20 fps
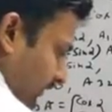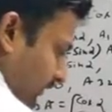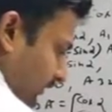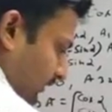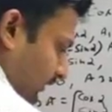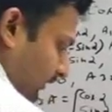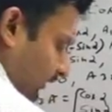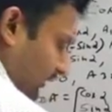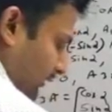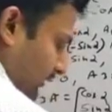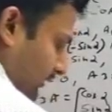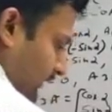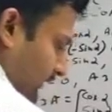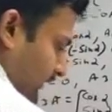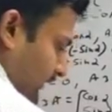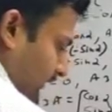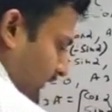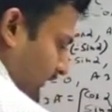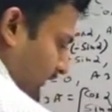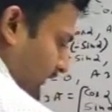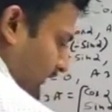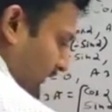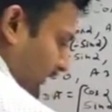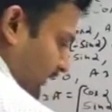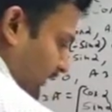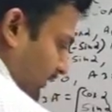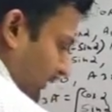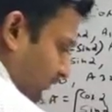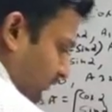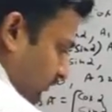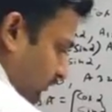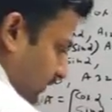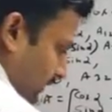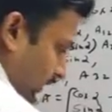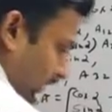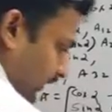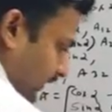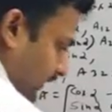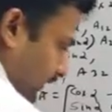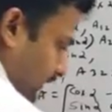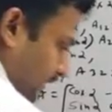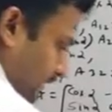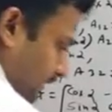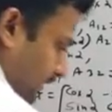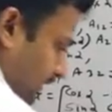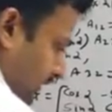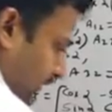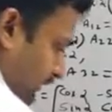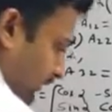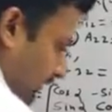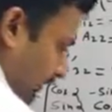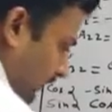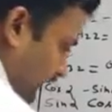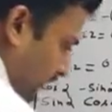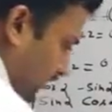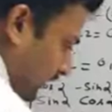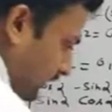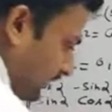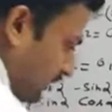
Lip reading: determinant of A into I 3.